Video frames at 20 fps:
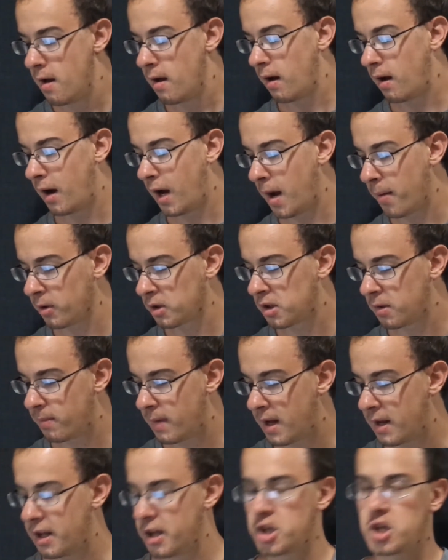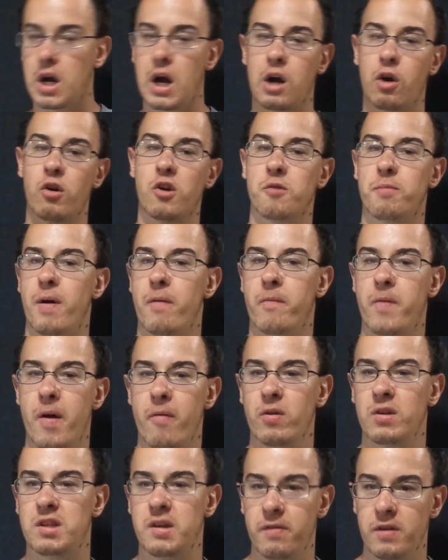uh, Hamilton Man Ninjago is my
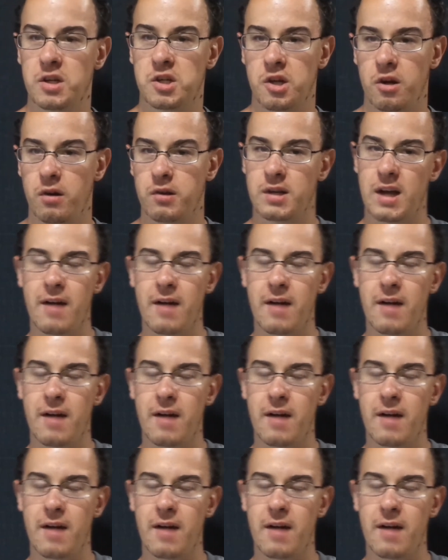favorite TV series.